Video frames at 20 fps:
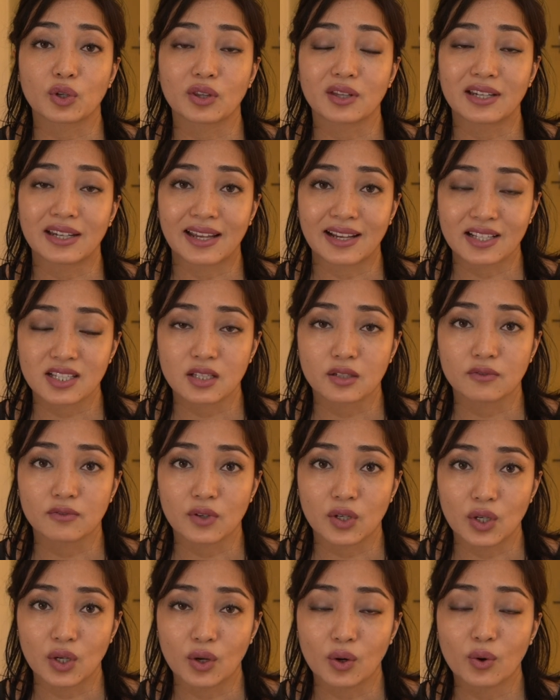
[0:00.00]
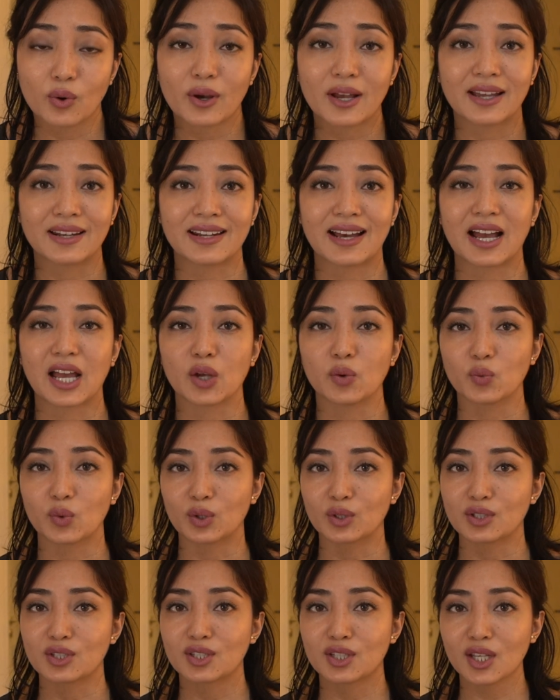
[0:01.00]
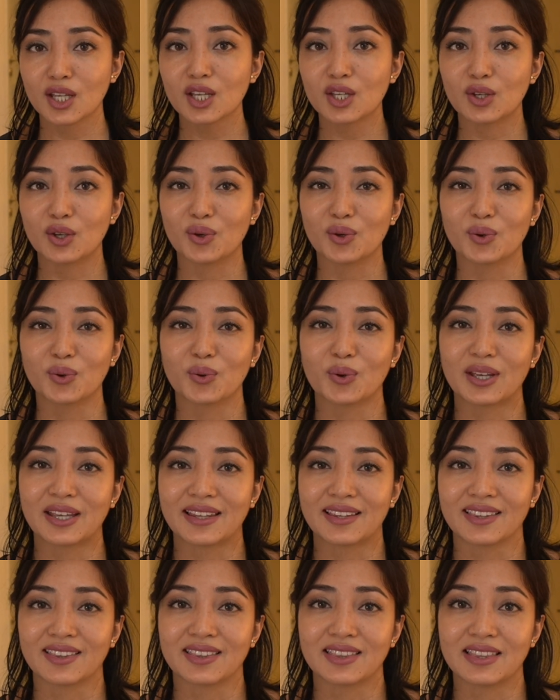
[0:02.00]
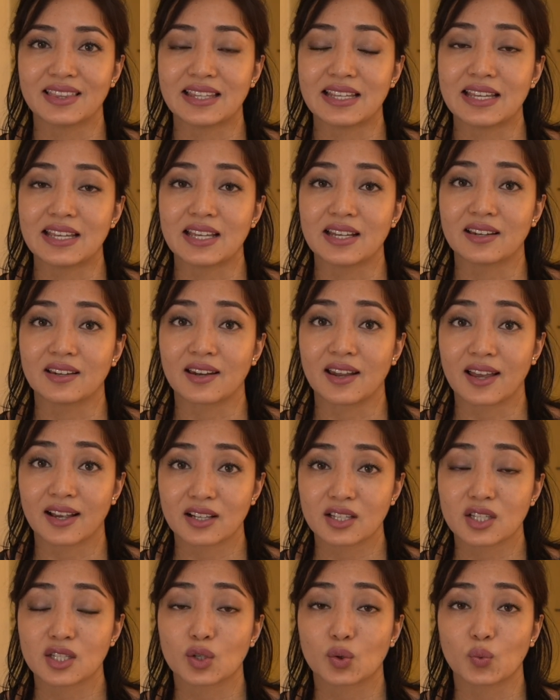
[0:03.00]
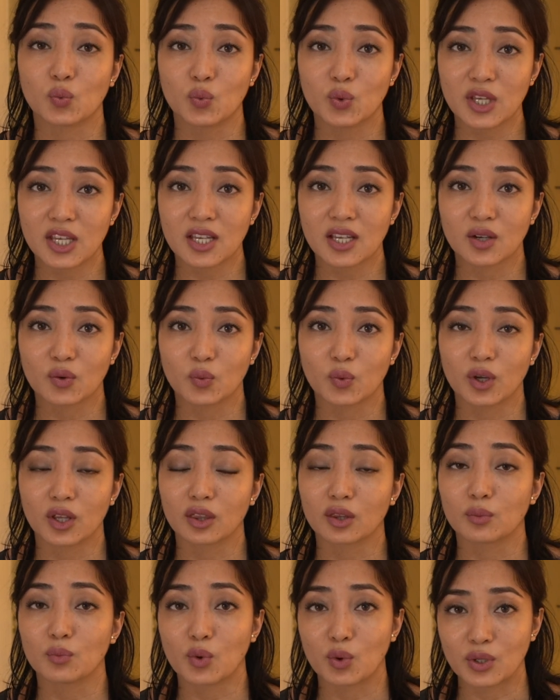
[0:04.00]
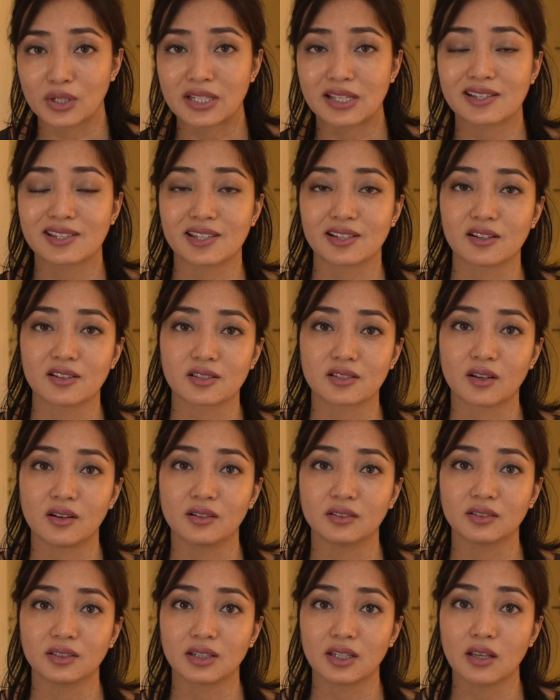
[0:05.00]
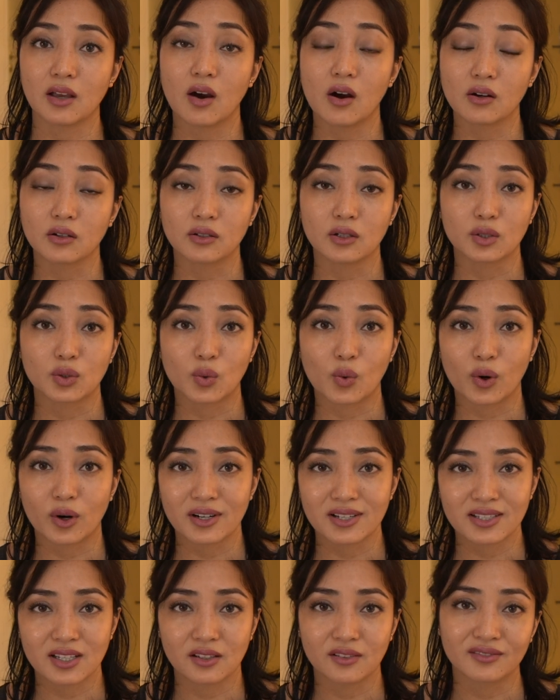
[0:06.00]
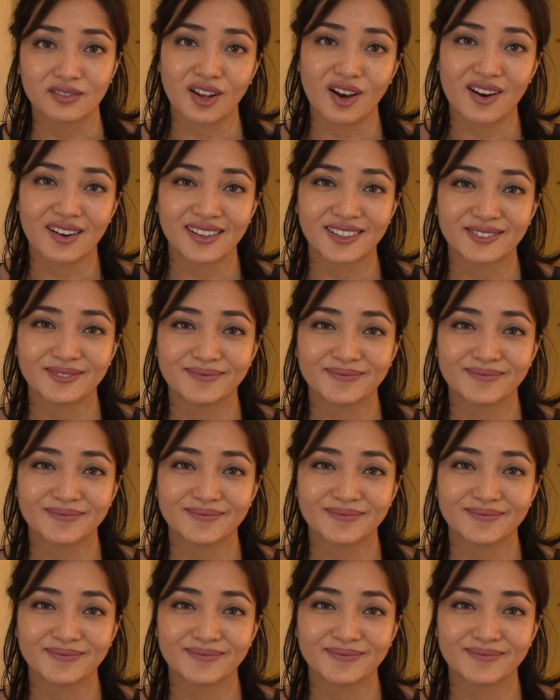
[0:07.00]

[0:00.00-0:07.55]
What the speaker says: the next video, and I will see you in the next week with more details on the Hong Kong quarantine blog.